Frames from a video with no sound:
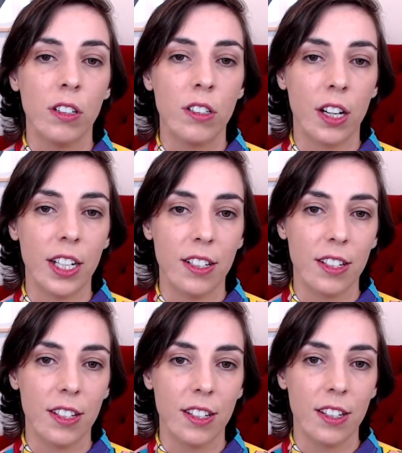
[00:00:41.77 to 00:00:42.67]

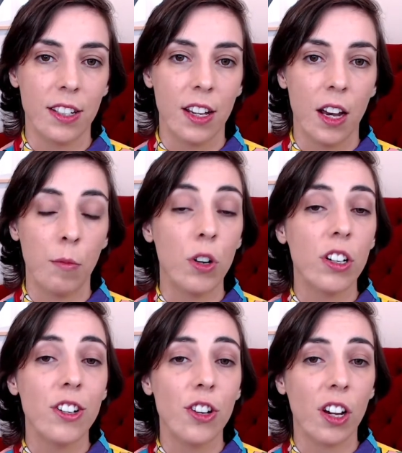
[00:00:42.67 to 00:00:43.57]
science. I'm not
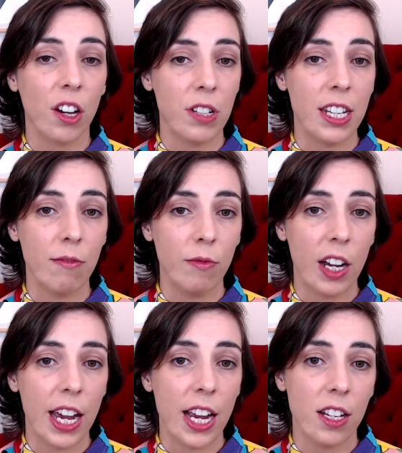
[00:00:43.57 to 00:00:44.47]
going to sugarcoat it.
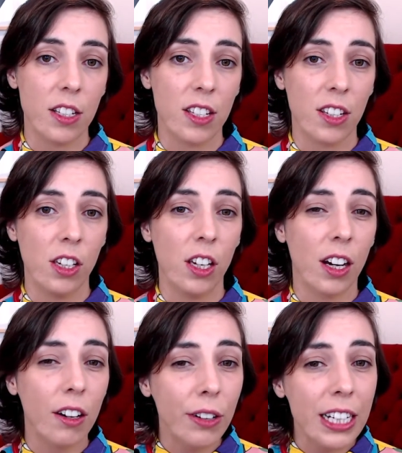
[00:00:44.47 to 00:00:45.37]
It's
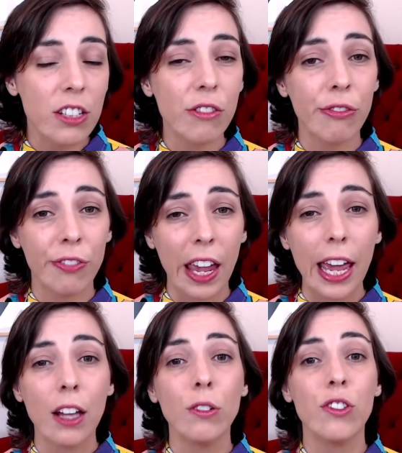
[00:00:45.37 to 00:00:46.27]
going to
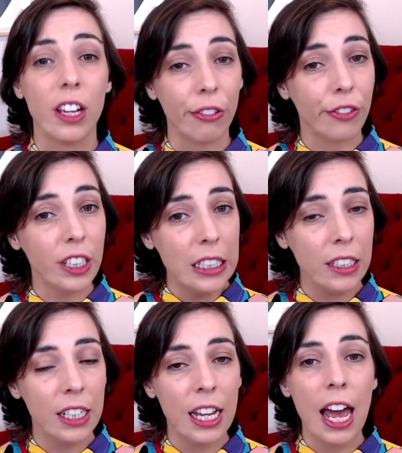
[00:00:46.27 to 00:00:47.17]
feel
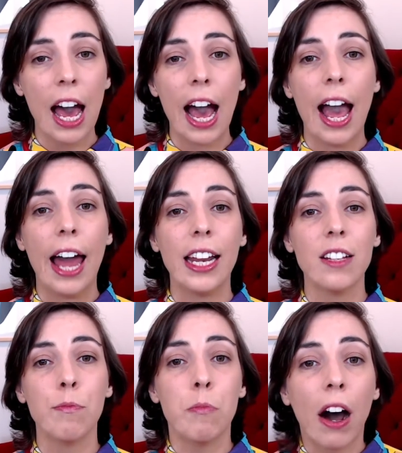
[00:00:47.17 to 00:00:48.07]
different and
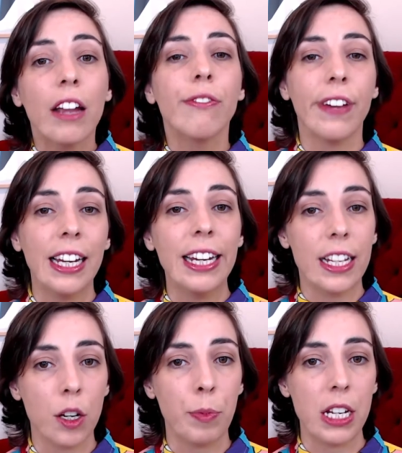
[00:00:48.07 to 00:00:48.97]
it might feel a
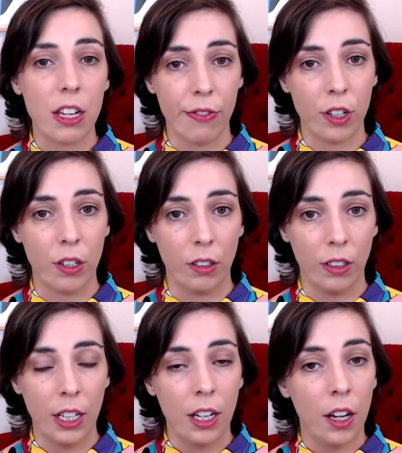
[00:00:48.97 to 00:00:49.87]
little bit difficult,
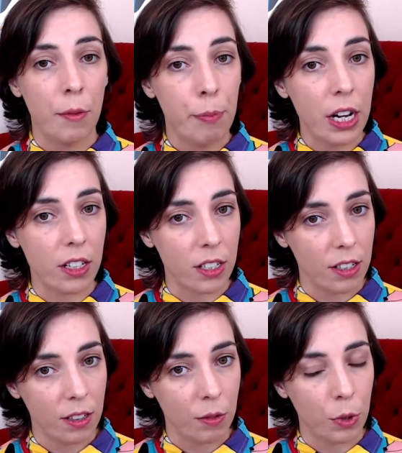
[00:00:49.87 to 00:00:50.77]

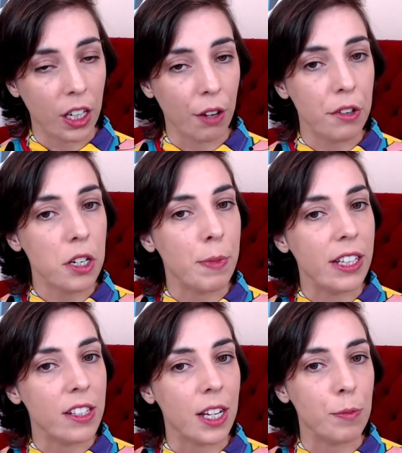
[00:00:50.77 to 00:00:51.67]
but we're going to
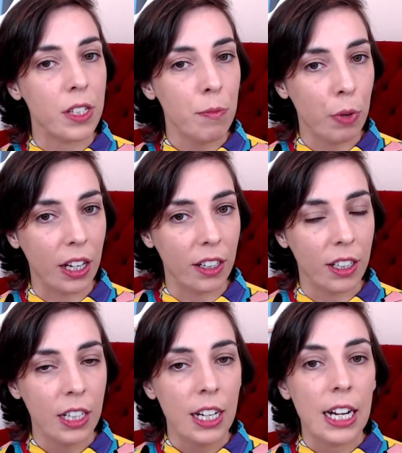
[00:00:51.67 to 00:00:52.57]
make the steps simpler
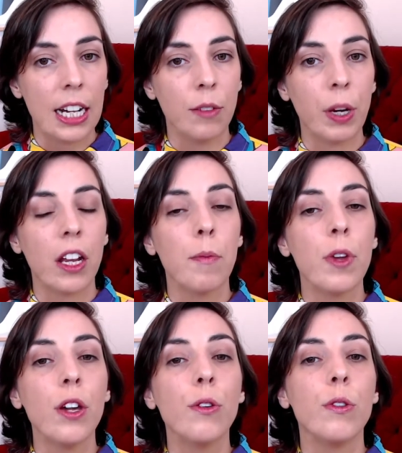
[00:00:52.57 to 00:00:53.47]
and we're going
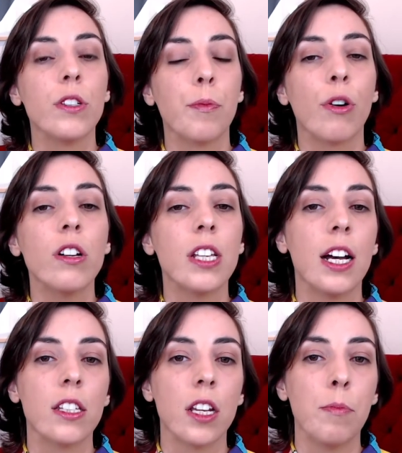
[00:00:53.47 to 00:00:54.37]
to use a
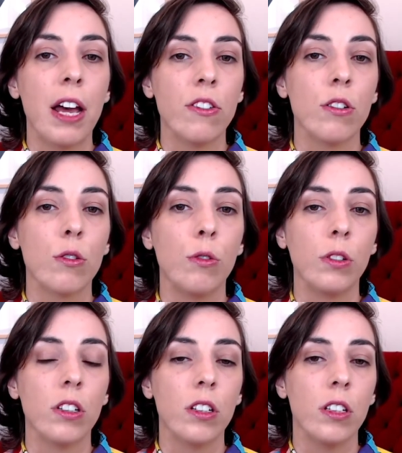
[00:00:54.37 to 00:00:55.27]
process and a method
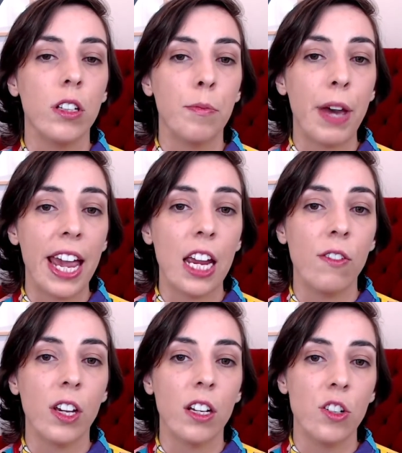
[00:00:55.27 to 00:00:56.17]
called the
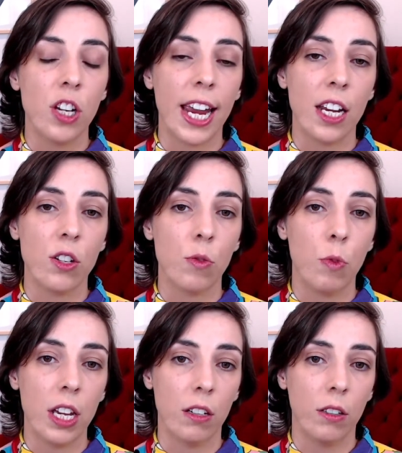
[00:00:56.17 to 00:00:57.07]
behavior change
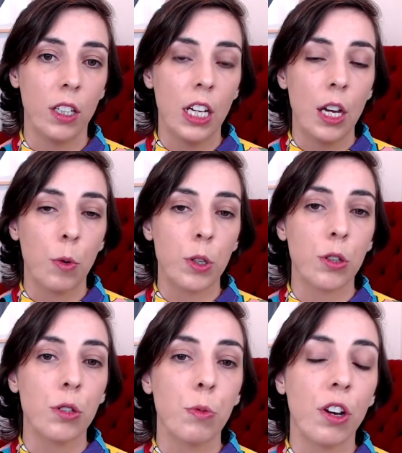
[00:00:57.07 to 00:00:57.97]
wheel, which
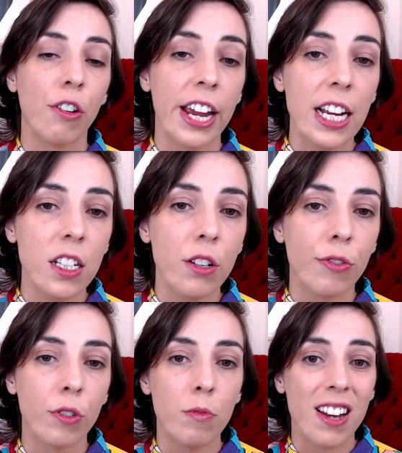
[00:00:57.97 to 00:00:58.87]
was created
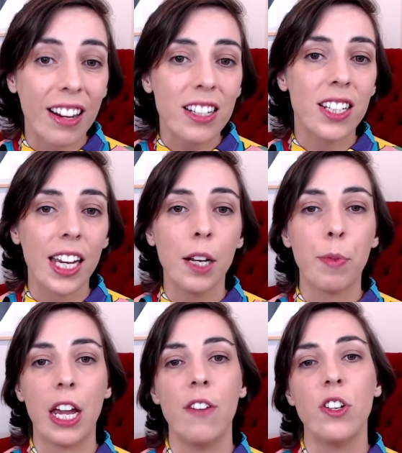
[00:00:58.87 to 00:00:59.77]
from 19
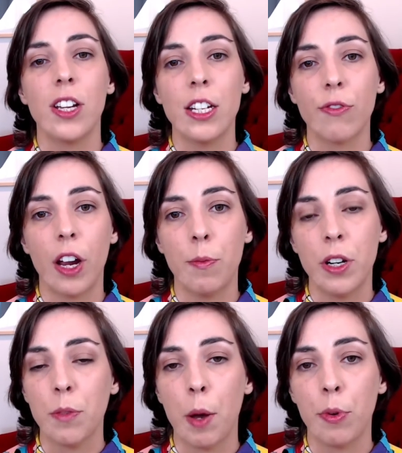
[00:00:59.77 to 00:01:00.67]
behavior change
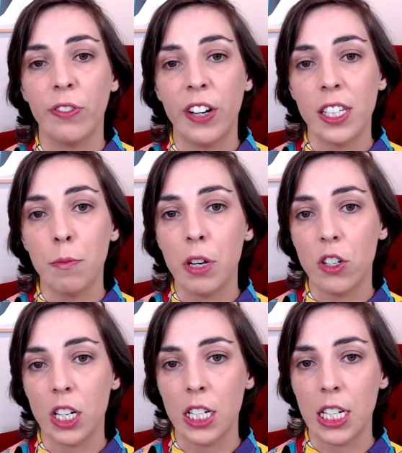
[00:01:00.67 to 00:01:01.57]
frameworks by Professor
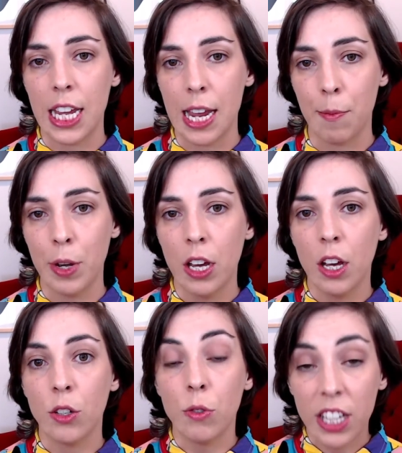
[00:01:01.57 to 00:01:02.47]
Michie and team
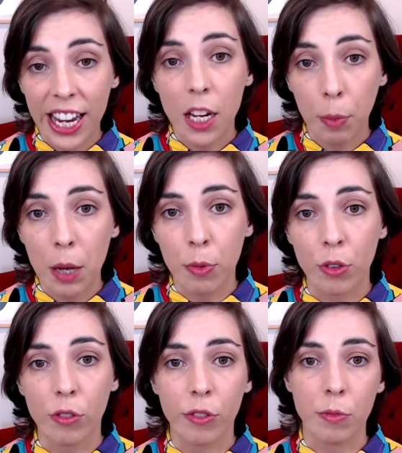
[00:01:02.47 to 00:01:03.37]
to take
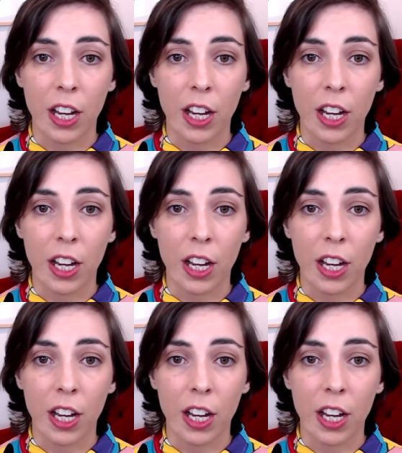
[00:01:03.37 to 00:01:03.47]
people from